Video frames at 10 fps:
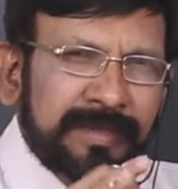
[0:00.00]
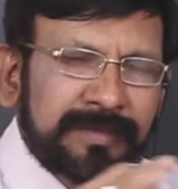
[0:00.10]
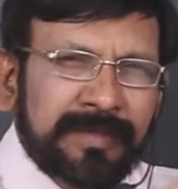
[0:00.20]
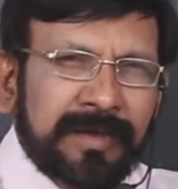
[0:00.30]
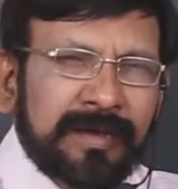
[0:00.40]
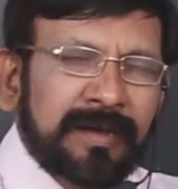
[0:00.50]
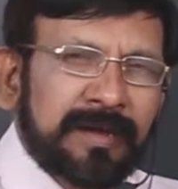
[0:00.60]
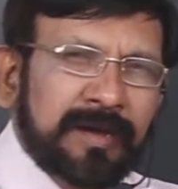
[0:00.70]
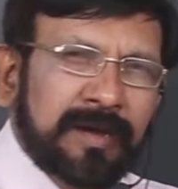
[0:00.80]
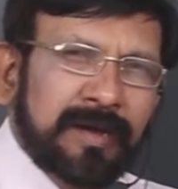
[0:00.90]
in
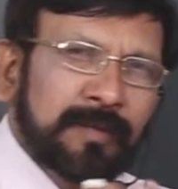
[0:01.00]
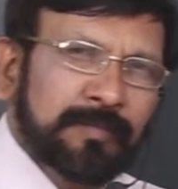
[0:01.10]
the